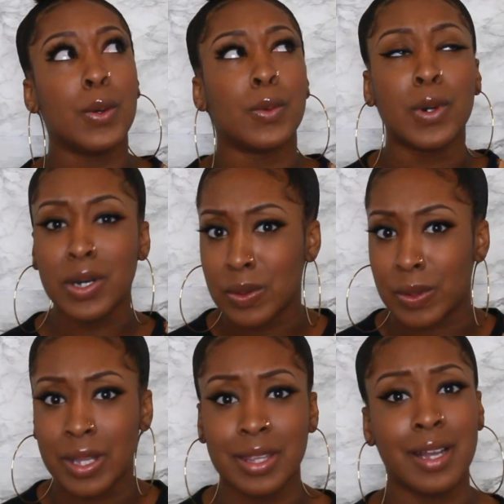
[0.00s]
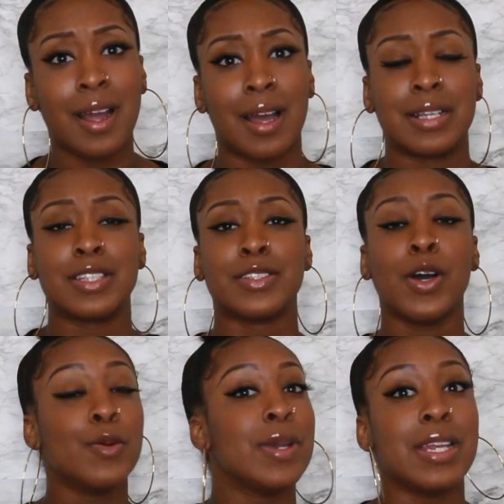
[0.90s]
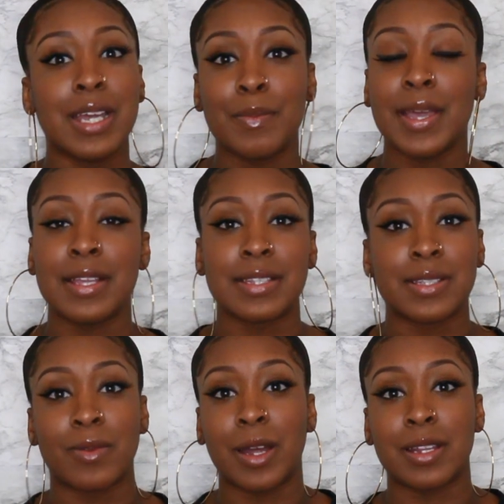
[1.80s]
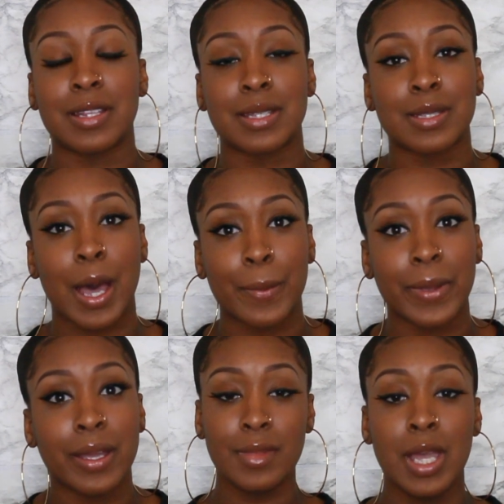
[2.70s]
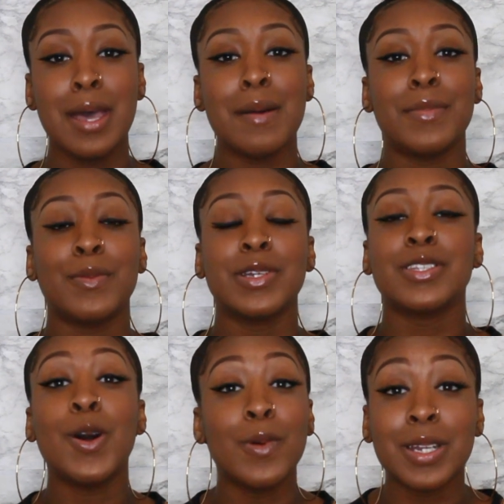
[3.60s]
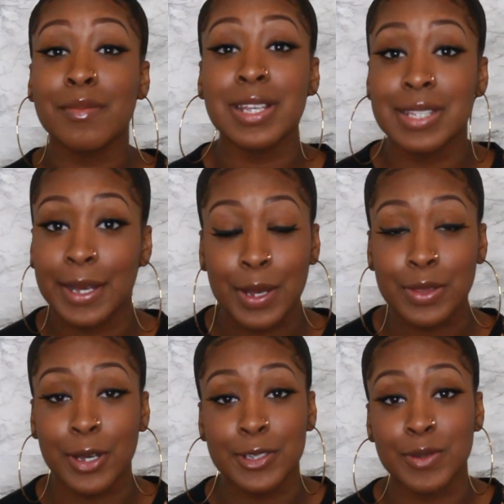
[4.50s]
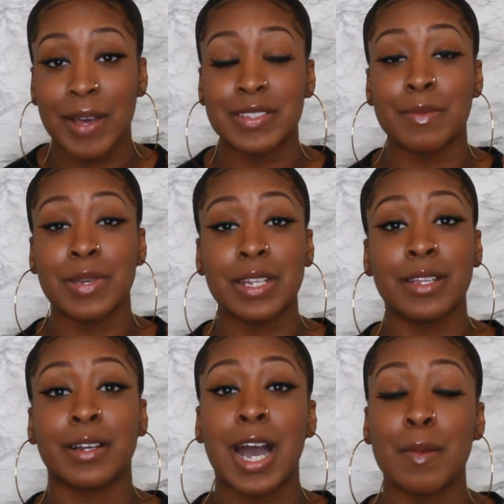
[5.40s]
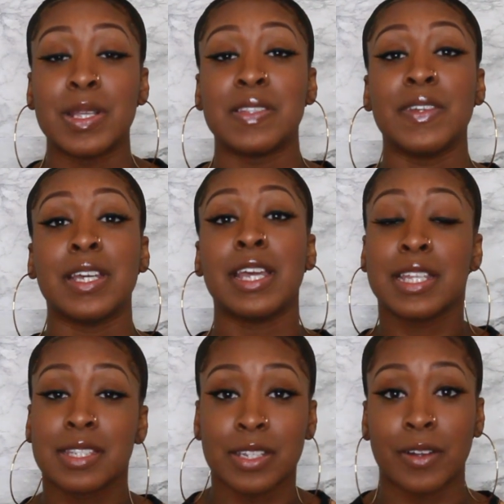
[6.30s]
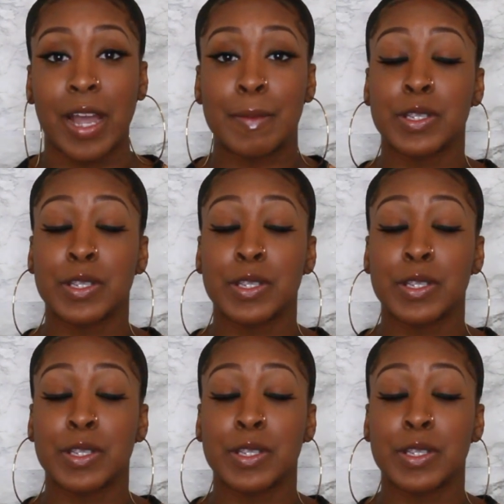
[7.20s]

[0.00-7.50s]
Woo! There are so many opinions surrounding this topic. But we don't want to miss out on those who have submitted their comments via Instagram.